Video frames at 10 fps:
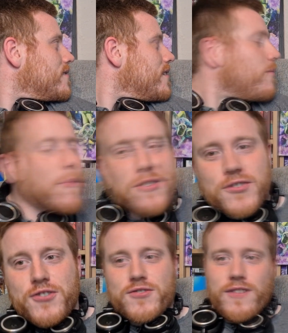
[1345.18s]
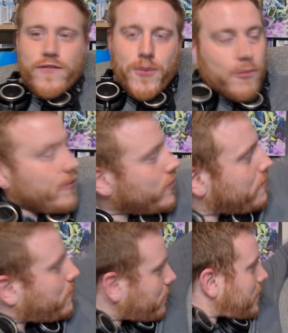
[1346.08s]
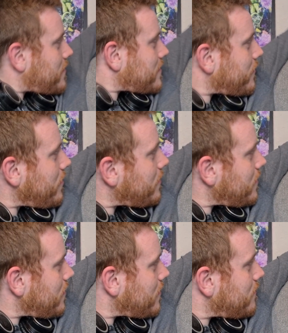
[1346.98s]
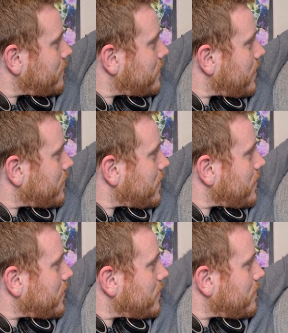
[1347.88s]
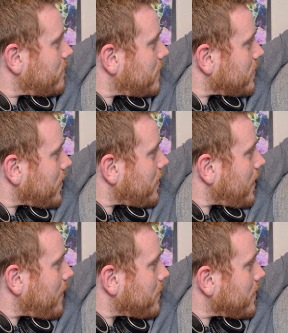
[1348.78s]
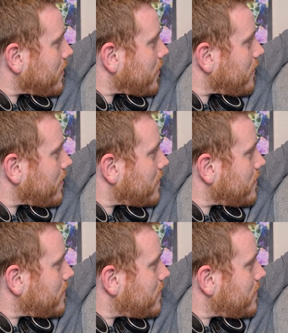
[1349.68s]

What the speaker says: I probably should do something fun with them, but I just never know. I don't know. Maybe you can just happy to go around.